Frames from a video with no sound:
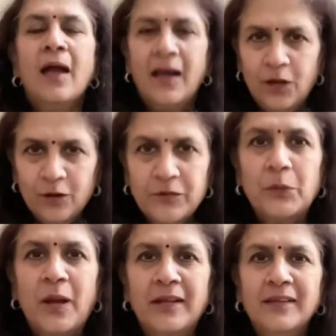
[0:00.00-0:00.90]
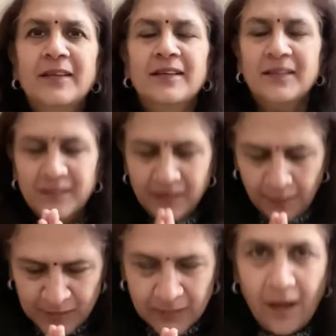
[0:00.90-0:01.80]
Hello everyone,
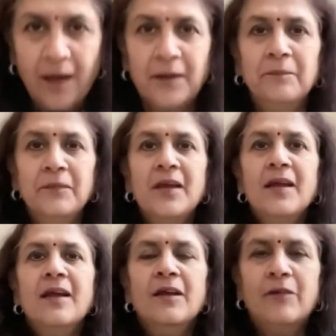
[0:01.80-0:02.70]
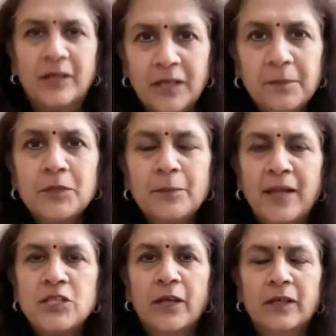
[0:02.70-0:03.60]
Namaskaram. Welcome to
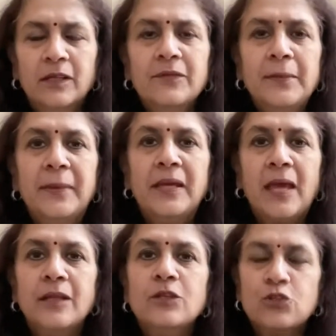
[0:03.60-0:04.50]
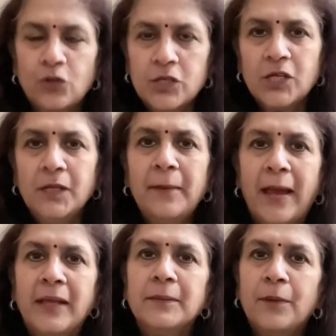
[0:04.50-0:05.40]
my channel VPK Nutrition
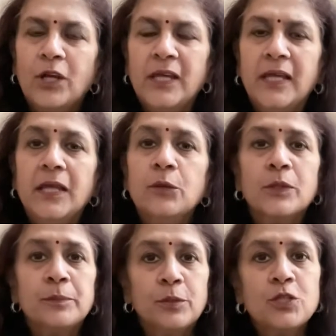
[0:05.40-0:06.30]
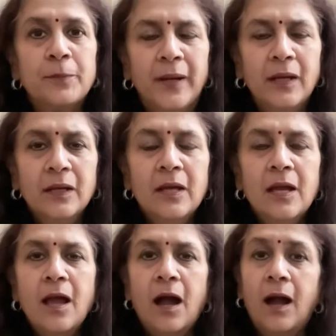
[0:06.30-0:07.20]
Mind Body Healing with Pushpa.
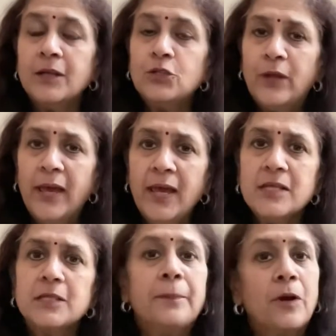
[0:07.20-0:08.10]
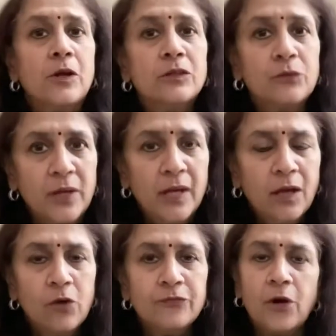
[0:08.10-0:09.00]
Uh, today is part 3
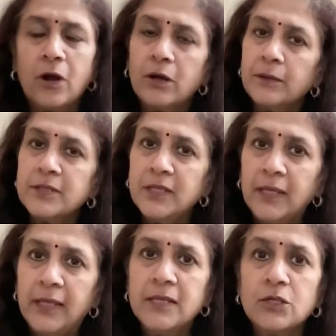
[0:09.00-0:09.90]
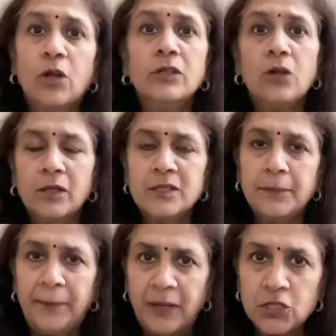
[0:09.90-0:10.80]
of our series on
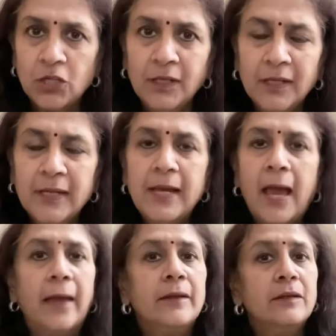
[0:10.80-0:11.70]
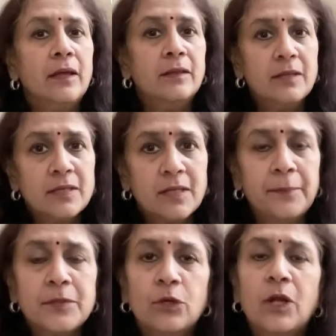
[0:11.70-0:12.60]
constipation and in this
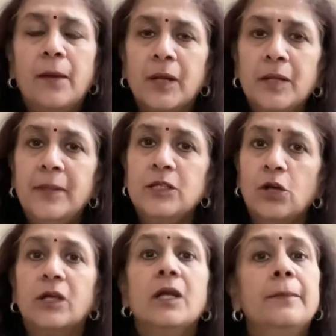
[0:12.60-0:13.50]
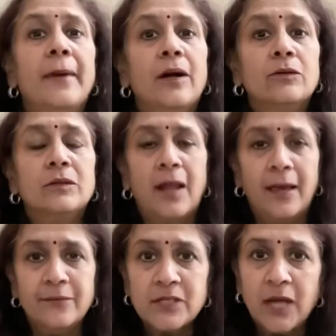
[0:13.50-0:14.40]
episode I'm going to be talking about
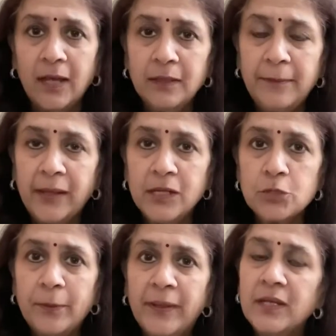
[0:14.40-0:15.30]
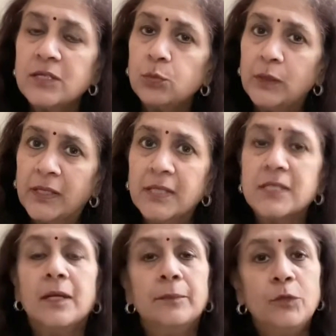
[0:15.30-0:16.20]
lifestyle management as well as
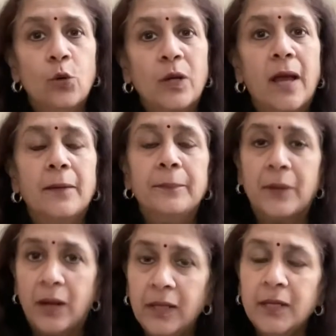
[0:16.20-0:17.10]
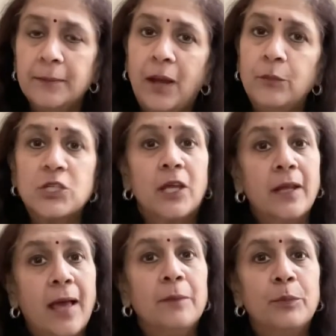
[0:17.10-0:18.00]
some yoga and pranayama which can
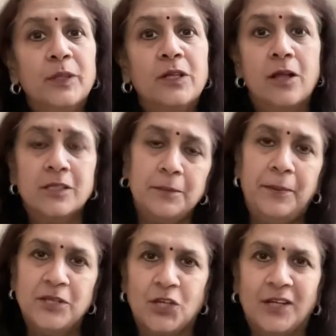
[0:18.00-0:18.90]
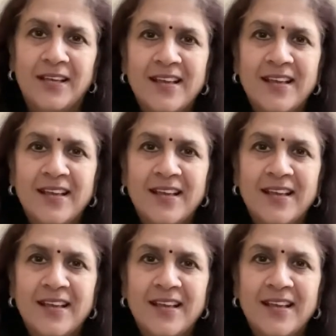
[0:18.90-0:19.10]
help with constipation.